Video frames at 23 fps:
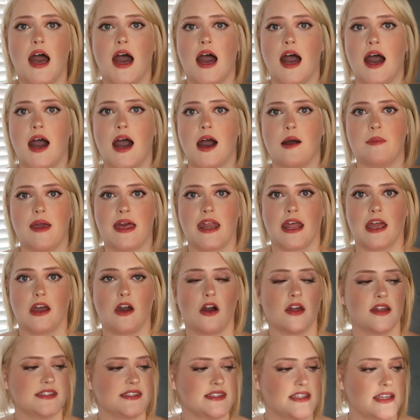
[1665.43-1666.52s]
Um, and I
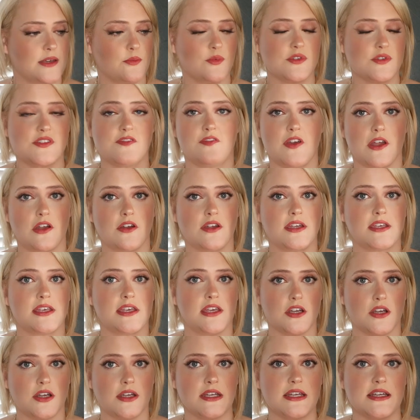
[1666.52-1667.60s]
honestly was very
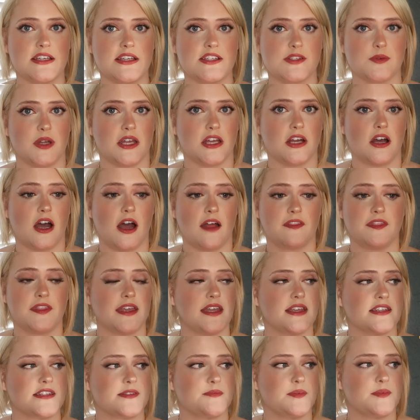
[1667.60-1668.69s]
curious when I got
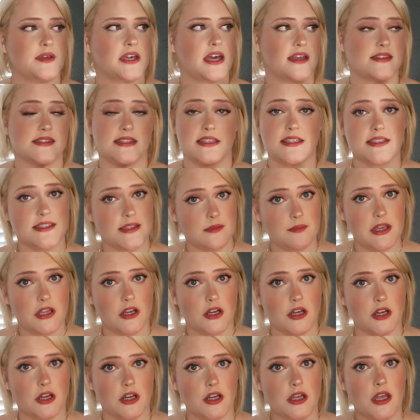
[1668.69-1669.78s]
these because it is a
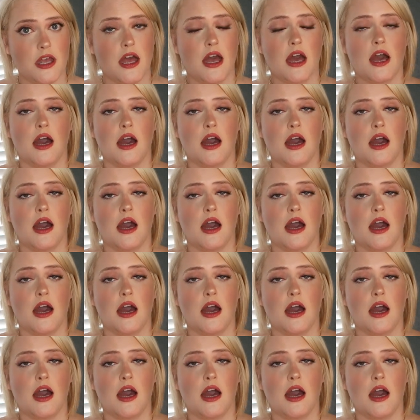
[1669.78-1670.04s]
mirror